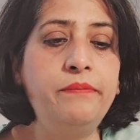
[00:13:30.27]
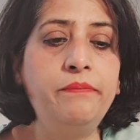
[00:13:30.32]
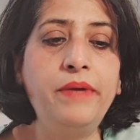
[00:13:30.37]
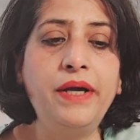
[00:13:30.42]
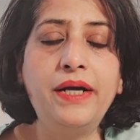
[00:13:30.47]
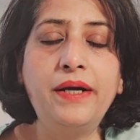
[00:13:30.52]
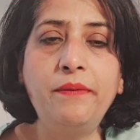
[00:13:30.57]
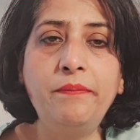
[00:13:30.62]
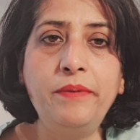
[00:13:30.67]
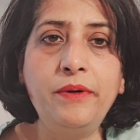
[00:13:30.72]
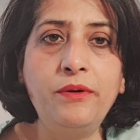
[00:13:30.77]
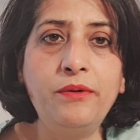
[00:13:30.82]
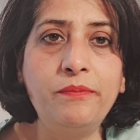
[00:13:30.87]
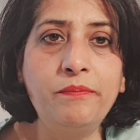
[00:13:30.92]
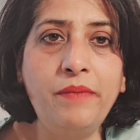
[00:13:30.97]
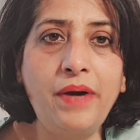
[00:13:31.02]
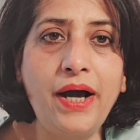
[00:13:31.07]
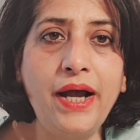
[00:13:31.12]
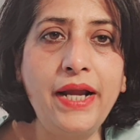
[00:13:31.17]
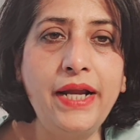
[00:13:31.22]
Make up your
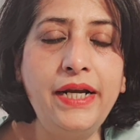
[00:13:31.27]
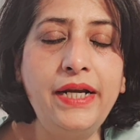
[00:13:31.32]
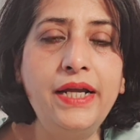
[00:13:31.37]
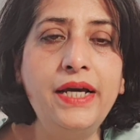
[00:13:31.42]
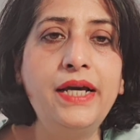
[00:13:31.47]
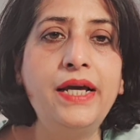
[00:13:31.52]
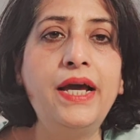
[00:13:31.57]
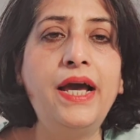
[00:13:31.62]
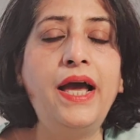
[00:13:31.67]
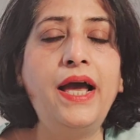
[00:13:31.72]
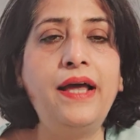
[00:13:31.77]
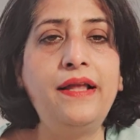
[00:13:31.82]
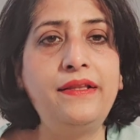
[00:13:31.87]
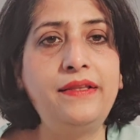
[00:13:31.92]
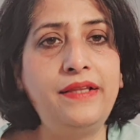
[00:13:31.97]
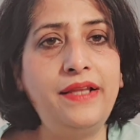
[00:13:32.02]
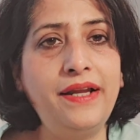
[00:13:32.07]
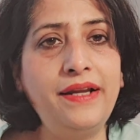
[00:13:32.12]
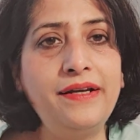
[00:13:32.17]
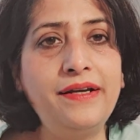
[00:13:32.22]
mind
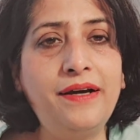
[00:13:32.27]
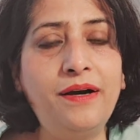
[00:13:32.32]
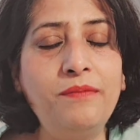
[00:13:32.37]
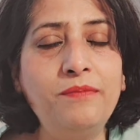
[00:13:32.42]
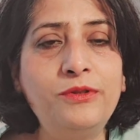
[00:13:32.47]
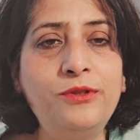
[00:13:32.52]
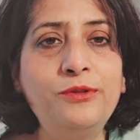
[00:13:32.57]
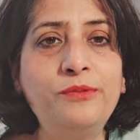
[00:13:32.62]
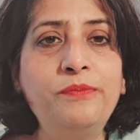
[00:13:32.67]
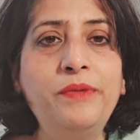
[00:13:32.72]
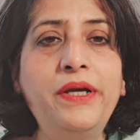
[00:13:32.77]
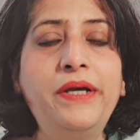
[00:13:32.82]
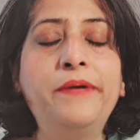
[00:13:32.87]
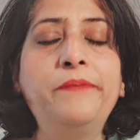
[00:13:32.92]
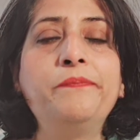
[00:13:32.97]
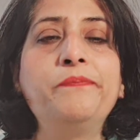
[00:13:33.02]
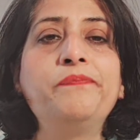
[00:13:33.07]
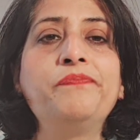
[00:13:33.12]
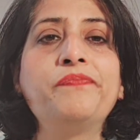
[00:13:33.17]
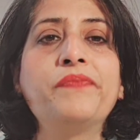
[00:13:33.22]
and then come to me.